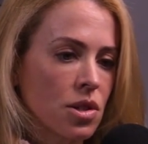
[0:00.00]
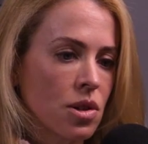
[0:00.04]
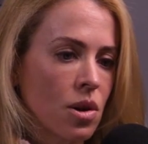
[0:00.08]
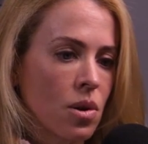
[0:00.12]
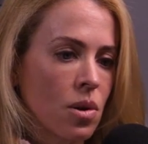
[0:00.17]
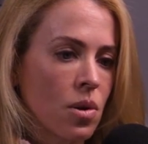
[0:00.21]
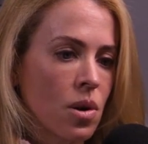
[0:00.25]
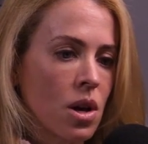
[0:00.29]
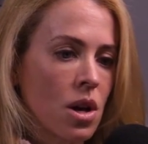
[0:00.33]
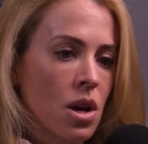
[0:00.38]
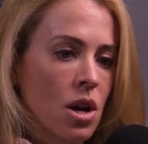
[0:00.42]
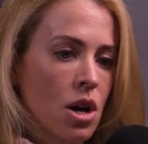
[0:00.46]

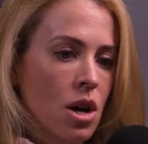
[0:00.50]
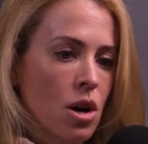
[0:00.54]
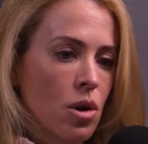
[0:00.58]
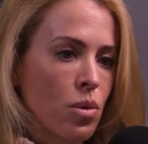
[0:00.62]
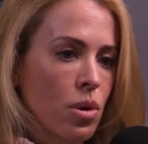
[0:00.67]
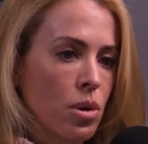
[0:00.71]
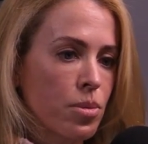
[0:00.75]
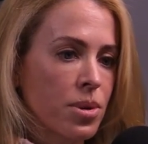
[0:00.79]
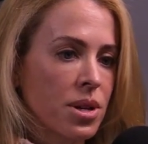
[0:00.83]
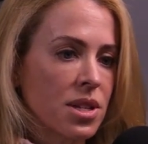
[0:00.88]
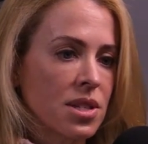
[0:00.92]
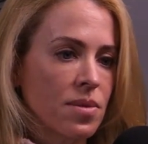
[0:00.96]
So,
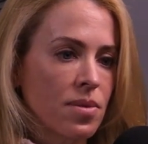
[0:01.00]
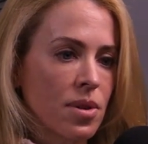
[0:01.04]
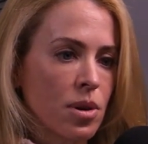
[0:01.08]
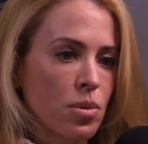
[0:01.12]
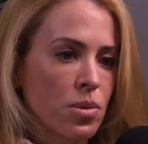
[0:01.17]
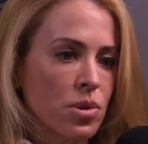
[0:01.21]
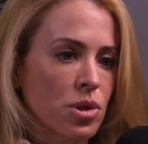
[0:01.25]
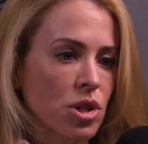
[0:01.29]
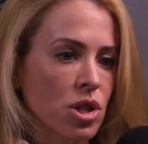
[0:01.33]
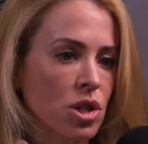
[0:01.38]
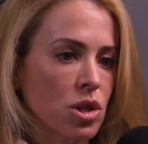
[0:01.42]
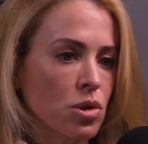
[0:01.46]
one piece of it
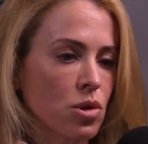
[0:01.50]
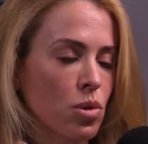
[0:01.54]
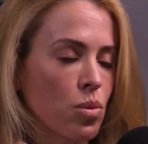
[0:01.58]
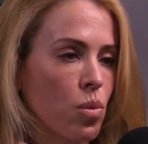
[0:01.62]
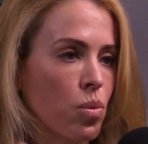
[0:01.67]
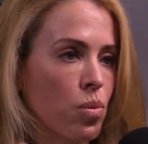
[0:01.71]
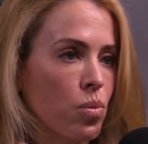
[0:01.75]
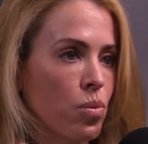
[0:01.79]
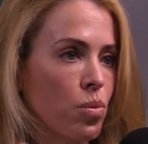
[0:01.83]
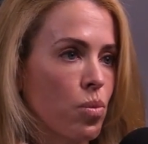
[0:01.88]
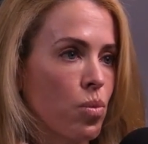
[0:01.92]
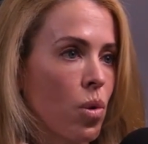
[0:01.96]
was just
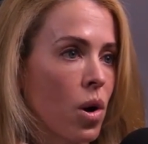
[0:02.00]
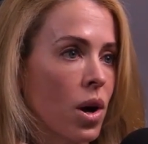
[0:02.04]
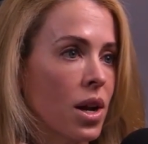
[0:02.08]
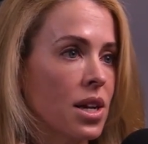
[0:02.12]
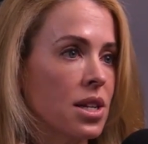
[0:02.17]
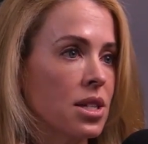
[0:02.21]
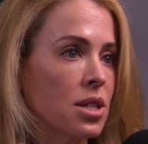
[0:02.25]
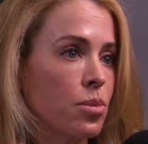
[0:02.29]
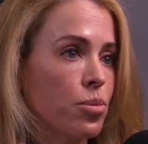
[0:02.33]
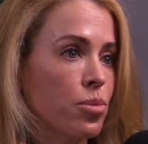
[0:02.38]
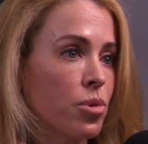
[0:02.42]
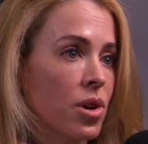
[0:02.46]
to
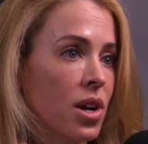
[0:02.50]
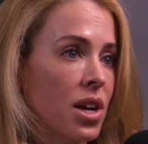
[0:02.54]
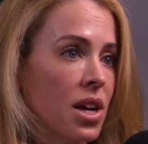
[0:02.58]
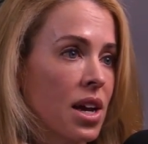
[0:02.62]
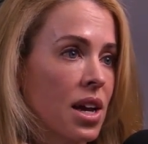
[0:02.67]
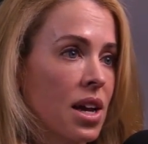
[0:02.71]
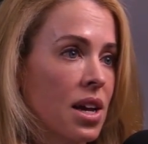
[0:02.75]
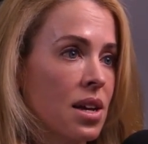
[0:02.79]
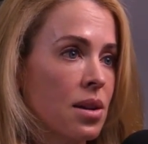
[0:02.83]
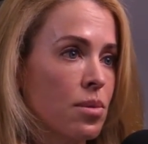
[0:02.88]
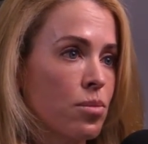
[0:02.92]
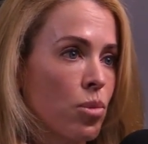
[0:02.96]
wanting to bring
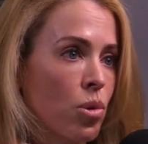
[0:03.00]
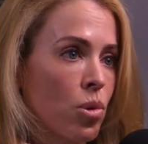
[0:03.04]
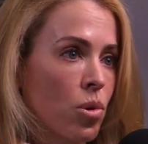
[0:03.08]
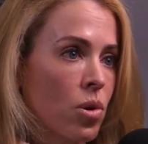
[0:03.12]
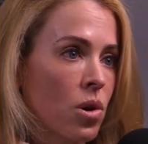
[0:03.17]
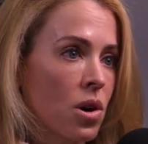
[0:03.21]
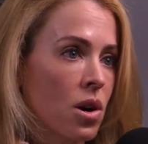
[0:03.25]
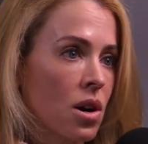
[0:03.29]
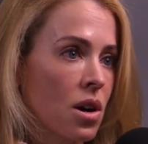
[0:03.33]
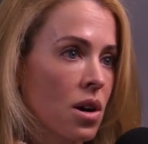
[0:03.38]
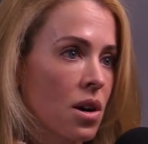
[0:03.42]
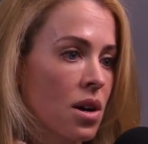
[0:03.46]
in
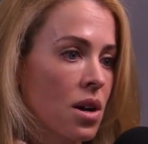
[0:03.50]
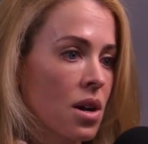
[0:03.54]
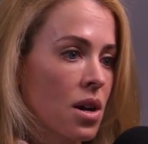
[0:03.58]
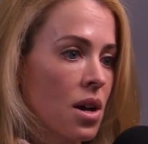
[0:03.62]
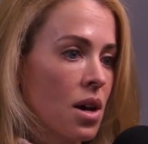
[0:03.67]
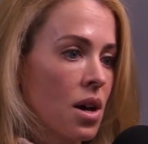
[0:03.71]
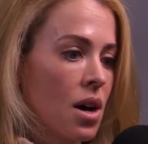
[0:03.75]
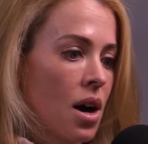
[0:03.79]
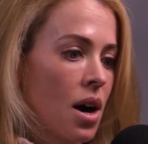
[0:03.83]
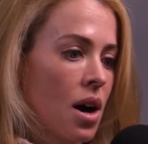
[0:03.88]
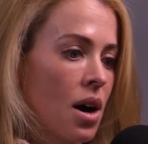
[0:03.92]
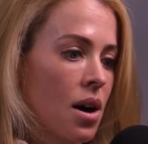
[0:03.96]
more
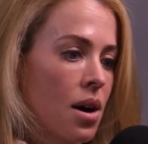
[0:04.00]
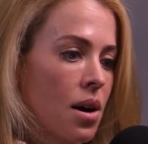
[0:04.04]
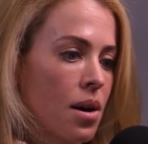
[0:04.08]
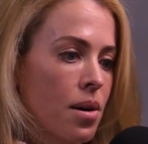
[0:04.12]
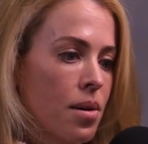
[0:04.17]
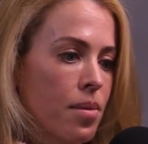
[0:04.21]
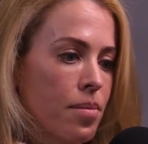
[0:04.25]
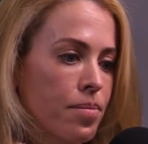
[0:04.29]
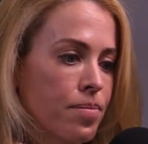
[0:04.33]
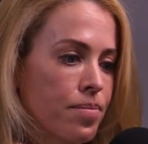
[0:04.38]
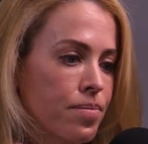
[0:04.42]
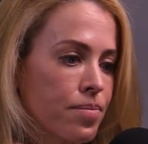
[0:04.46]

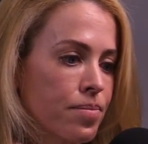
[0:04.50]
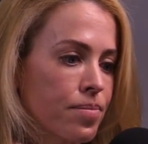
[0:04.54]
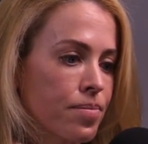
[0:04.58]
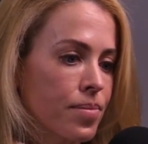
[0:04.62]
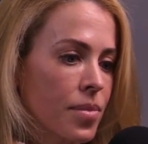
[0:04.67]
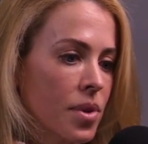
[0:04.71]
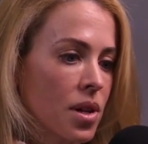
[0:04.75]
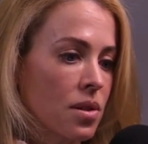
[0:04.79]
um,